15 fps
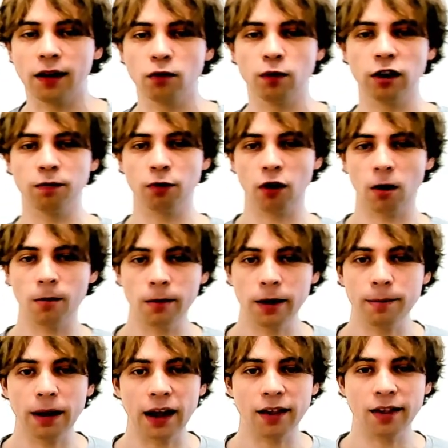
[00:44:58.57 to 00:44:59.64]
which probably
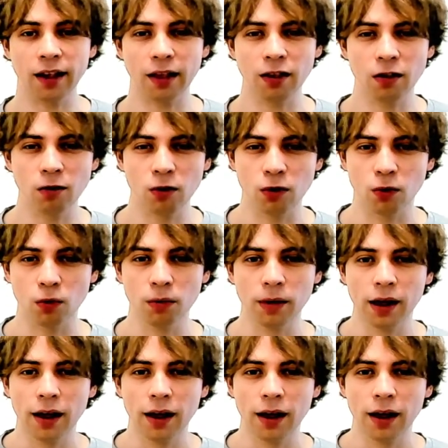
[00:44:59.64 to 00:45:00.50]
makes sense to you